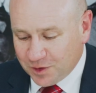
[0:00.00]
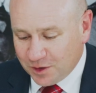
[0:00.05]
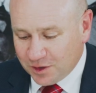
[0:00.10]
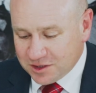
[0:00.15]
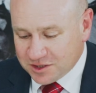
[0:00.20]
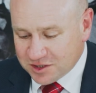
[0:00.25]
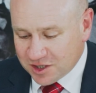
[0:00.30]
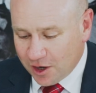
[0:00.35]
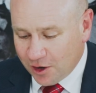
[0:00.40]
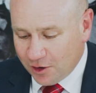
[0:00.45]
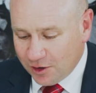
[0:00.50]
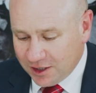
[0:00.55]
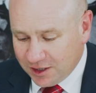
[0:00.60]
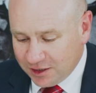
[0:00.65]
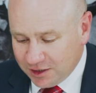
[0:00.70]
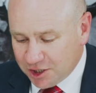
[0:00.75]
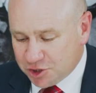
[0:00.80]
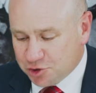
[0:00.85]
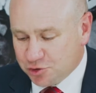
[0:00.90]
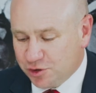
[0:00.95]
So
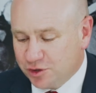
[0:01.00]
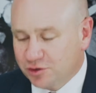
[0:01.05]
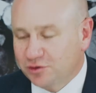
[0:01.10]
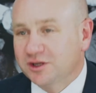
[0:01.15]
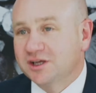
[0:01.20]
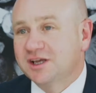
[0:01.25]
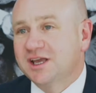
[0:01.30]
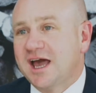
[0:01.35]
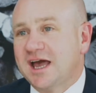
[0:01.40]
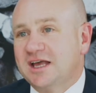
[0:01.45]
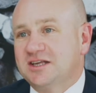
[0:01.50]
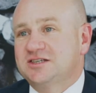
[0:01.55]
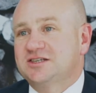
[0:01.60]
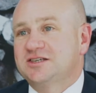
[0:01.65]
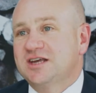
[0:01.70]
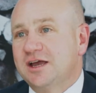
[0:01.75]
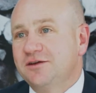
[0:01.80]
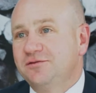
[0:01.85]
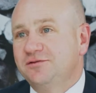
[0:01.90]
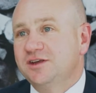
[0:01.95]
electrical and gas
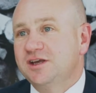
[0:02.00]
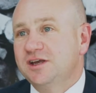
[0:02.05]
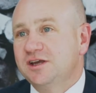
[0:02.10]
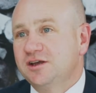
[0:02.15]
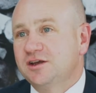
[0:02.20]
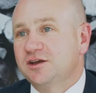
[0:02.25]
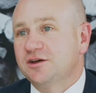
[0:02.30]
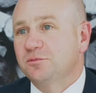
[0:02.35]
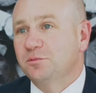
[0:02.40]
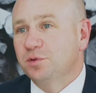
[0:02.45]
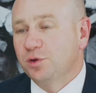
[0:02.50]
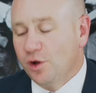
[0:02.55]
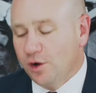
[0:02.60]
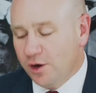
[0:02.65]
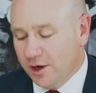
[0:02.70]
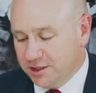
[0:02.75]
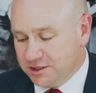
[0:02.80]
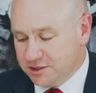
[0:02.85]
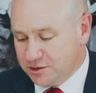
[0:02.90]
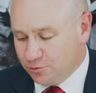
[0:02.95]
safety
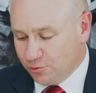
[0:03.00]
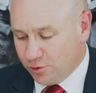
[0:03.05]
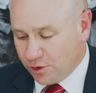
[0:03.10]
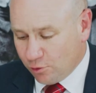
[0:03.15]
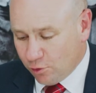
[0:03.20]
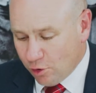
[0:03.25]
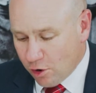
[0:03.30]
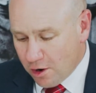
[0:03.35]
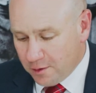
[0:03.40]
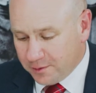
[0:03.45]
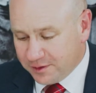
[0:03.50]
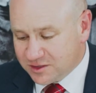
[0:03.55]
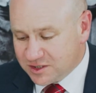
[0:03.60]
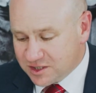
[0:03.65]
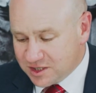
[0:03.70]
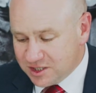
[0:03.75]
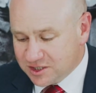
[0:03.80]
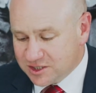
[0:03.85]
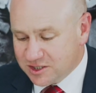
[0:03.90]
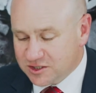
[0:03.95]
compliance requirements.
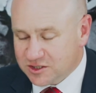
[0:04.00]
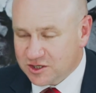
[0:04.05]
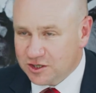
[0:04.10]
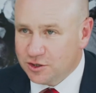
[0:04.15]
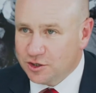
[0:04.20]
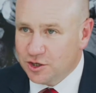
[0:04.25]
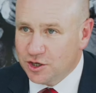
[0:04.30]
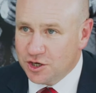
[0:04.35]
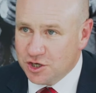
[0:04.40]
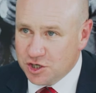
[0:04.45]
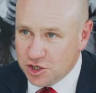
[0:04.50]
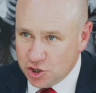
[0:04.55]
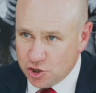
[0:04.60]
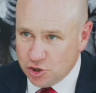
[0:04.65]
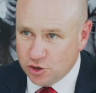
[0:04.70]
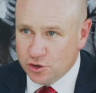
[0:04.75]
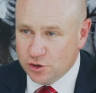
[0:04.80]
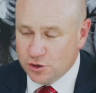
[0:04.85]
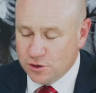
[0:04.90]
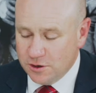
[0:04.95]
This is a
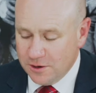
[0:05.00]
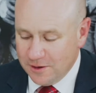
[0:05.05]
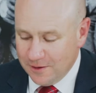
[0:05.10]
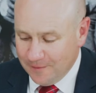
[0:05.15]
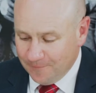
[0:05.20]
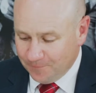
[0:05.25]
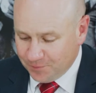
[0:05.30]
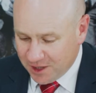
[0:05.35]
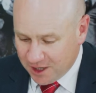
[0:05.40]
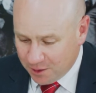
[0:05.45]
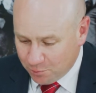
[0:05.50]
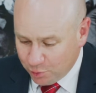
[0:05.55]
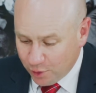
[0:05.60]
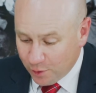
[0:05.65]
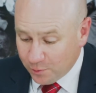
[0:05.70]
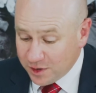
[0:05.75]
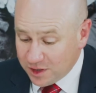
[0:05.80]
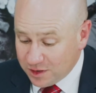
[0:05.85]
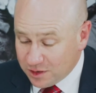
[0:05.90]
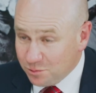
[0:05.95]
new and
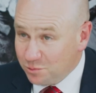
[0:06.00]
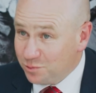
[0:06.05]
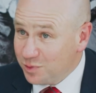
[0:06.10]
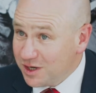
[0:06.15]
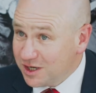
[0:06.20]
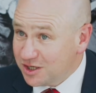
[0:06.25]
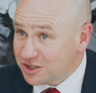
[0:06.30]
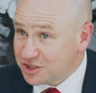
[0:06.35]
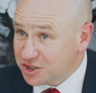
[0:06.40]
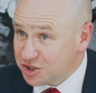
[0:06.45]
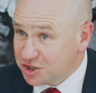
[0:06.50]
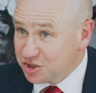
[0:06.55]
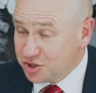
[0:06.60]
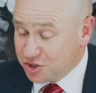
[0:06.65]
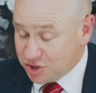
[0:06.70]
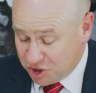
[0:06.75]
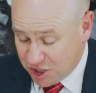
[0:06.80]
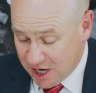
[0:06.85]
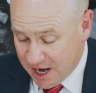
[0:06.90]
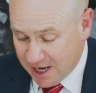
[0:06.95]
probably the biggest
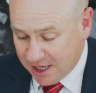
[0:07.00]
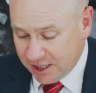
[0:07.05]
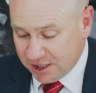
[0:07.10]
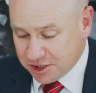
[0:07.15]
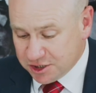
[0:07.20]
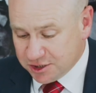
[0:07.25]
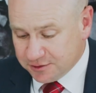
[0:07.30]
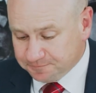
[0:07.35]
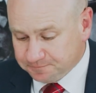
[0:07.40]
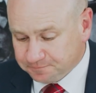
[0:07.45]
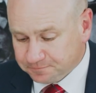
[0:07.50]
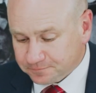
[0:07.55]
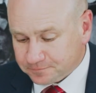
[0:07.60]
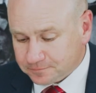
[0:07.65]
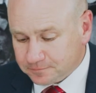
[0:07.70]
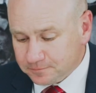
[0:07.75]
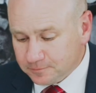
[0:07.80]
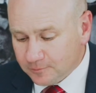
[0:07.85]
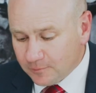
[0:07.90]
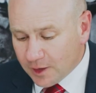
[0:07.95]
change.
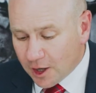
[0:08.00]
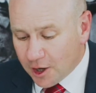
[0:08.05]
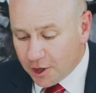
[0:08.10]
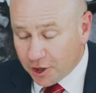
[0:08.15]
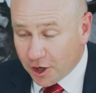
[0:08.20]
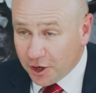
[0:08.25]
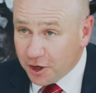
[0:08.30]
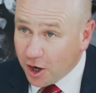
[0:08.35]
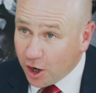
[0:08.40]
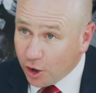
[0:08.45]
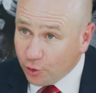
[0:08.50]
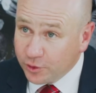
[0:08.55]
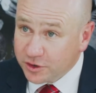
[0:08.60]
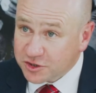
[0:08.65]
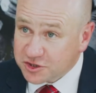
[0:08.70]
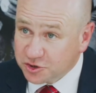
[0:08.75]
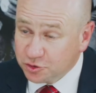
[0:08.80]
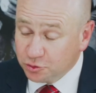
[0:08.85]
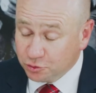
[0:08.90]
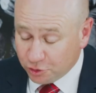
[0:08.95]
And I know we're
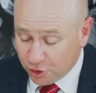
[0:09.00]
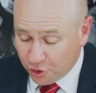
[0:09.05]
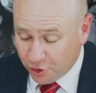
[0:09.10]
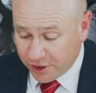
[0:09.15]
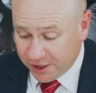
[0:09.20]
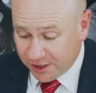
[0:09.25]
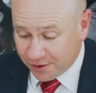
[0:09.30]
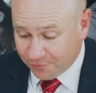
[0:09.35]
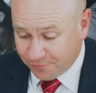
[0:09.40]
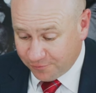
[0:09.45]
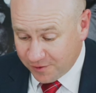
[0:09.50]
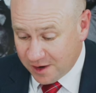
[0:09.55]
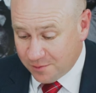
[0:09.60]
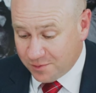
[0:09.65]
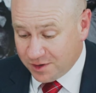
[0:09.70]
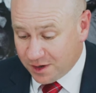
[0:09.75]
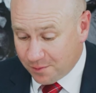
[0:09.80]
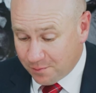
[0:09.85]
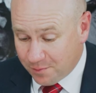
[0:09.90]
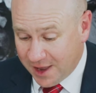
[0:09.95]
still learning a fair
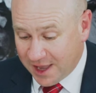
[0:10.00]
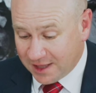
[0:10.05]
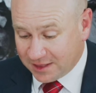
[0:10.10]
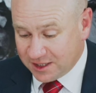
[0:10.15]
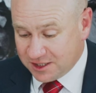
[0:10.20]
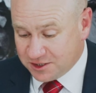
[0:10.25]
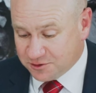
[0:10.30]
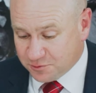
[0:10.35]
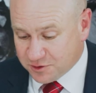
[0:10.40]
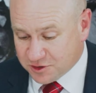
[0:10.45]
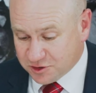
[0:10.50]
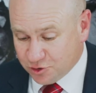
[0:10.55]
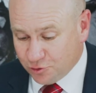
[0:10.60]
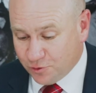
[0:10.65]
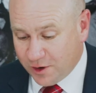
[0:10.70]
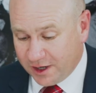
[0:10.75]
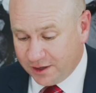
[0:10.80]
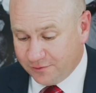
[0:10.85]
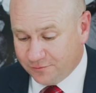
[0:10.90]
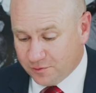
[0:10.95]
bit about this. We're still
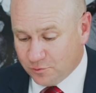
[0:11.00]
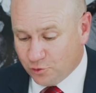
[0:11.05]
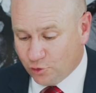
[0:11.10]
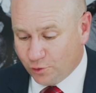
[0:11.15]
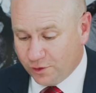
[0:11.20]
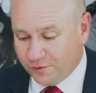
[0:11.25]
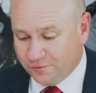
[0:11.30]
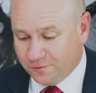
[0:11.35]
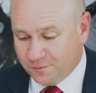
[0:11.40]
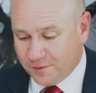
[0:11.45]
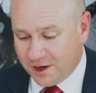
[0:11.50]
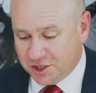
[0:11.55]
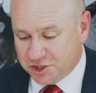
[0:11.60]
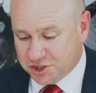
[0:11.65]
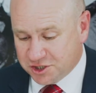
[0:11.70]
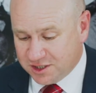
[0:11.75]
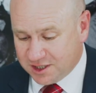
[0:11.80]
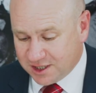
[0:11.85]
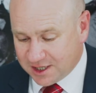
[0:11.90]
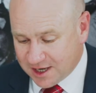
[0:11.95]
waiting for more
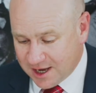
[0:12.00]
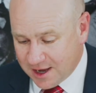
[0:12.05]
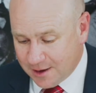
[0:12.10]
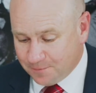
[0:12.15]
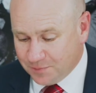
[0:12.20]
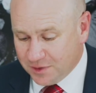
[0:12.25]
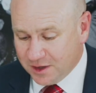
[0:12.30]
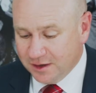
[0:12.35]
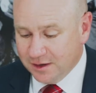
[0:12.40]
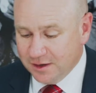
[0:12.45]
information to come.